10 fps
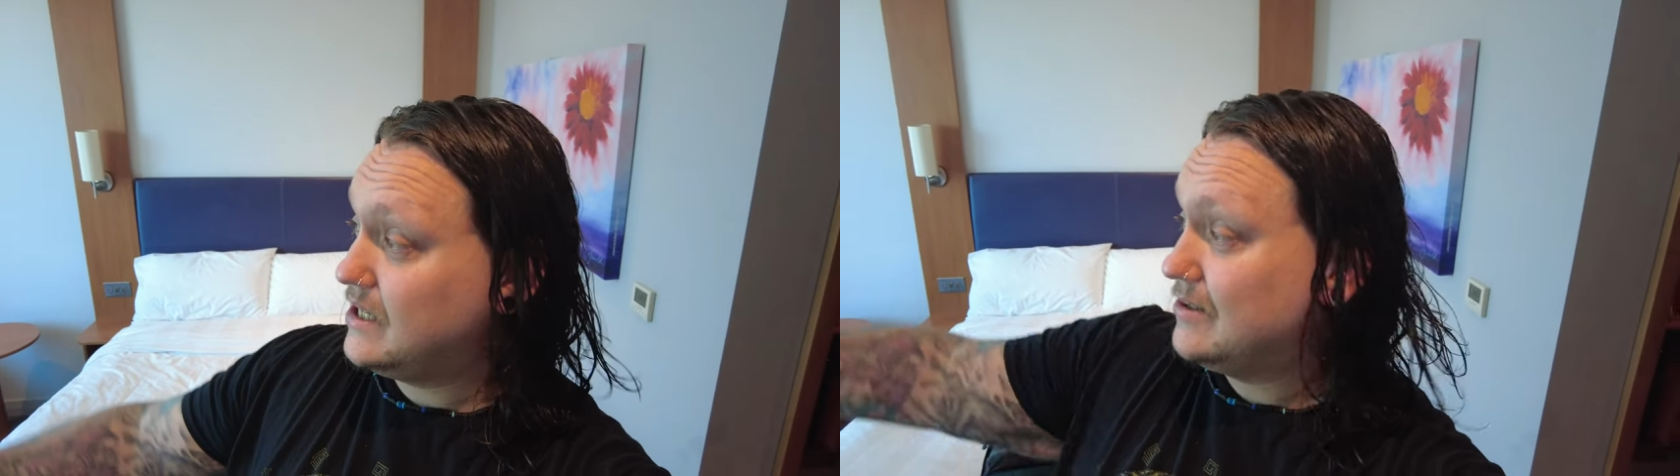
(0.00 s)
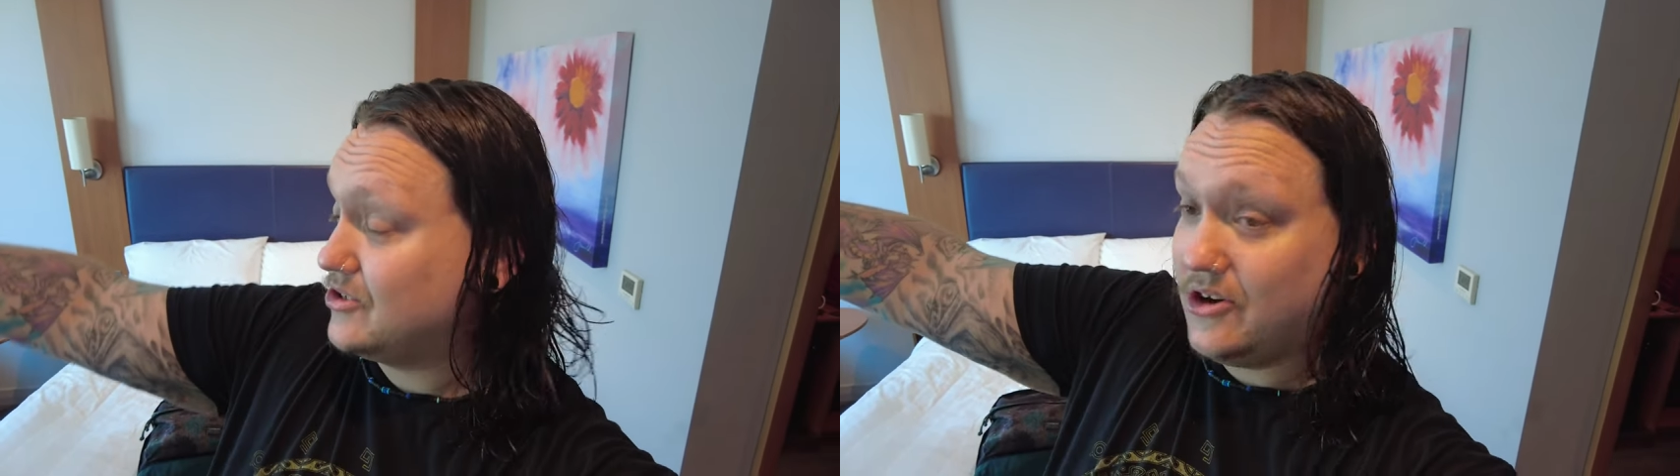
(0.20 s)

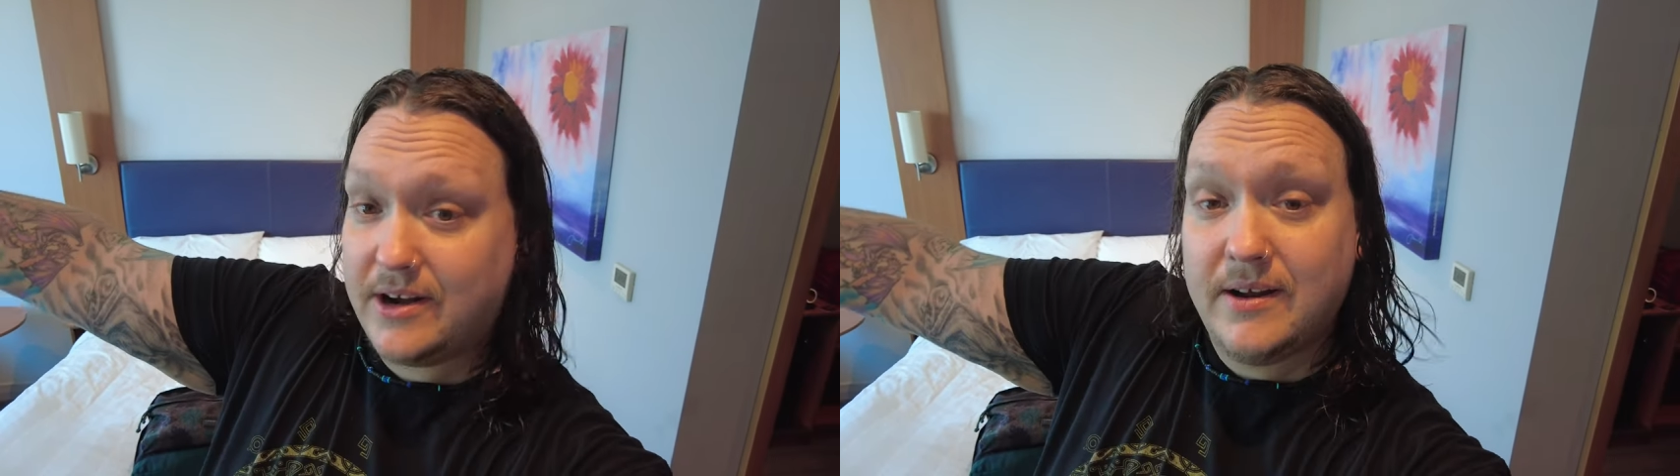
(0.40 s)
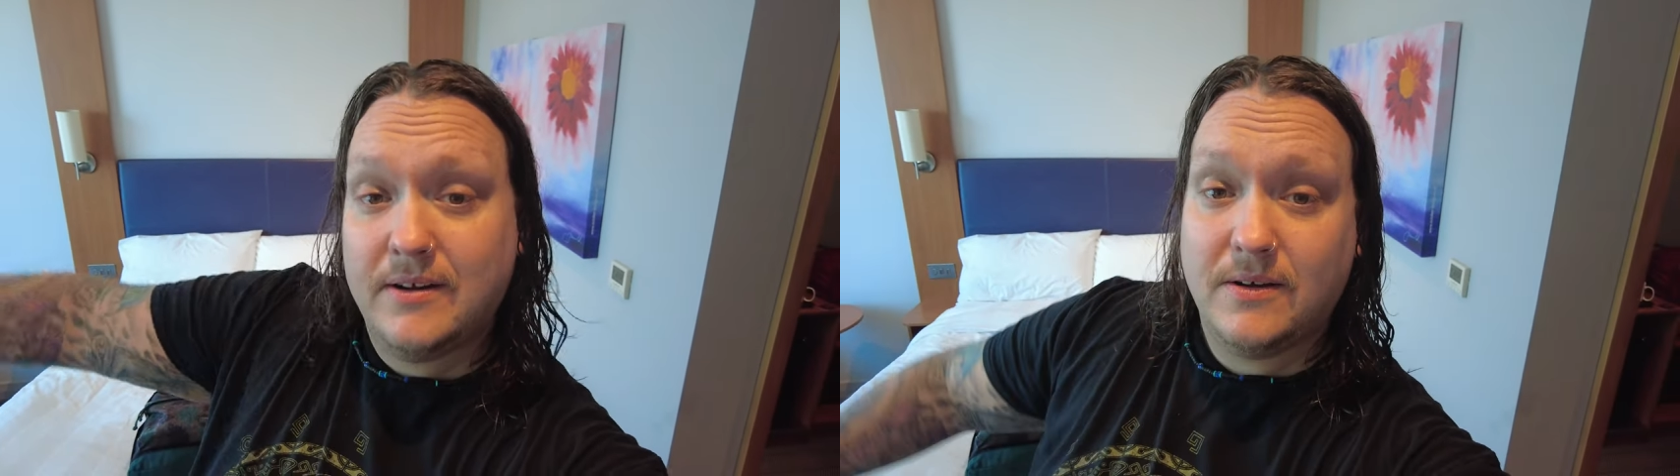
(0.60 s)

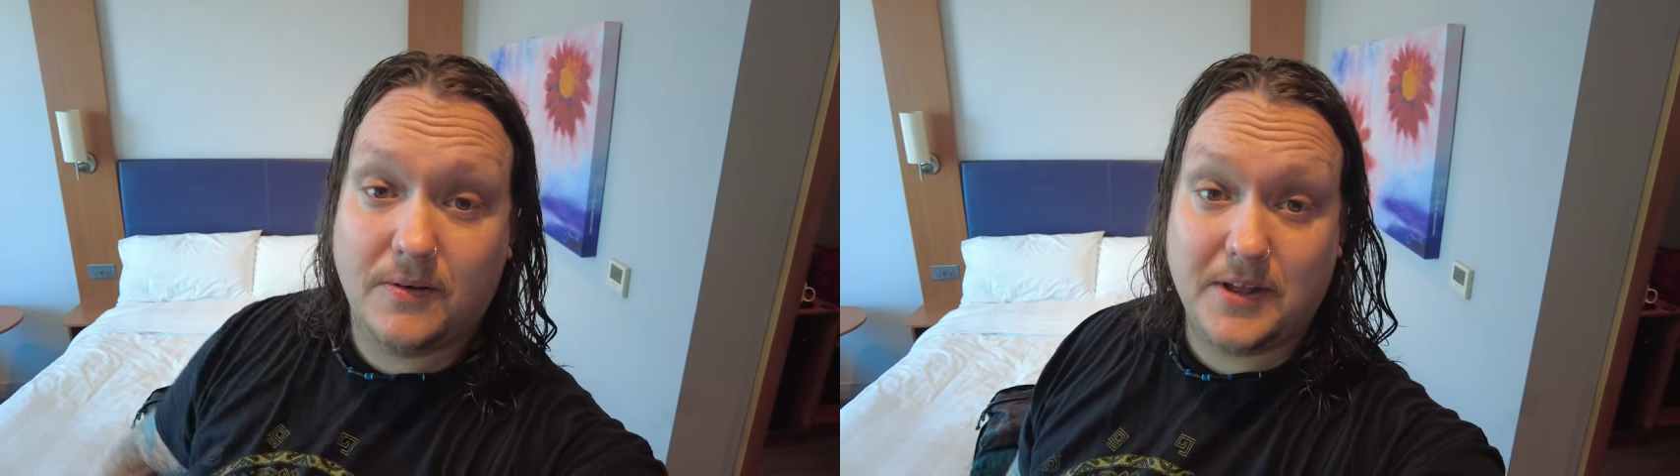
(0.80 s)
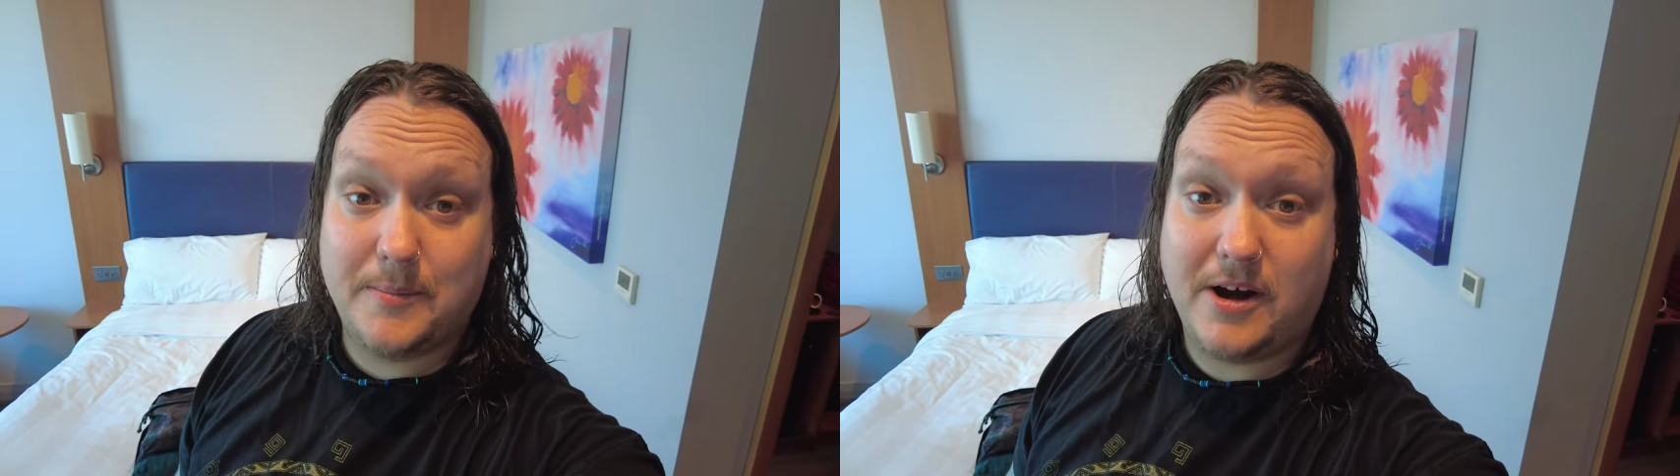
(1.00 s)
outside
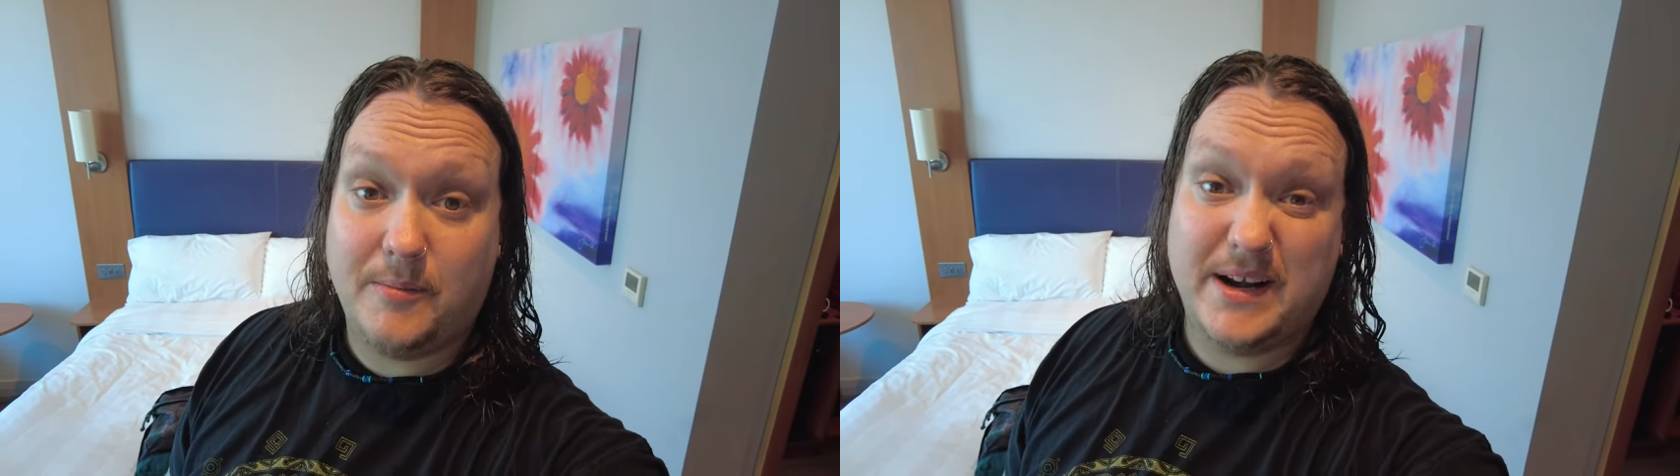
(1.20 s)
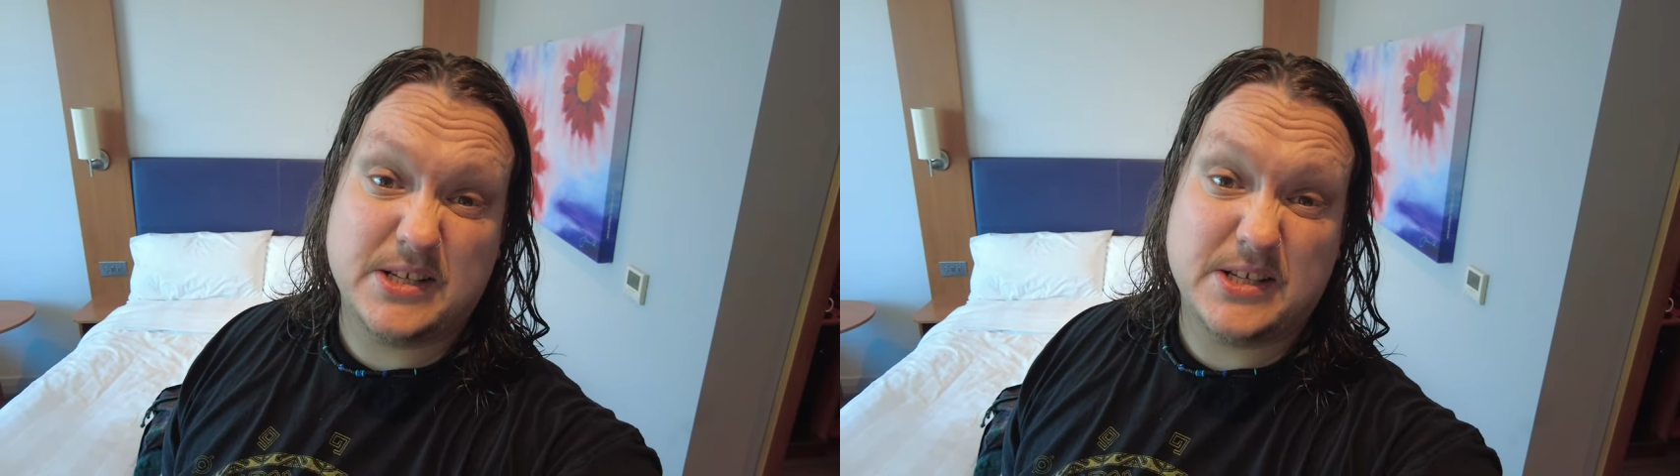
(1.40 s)
of the apartment.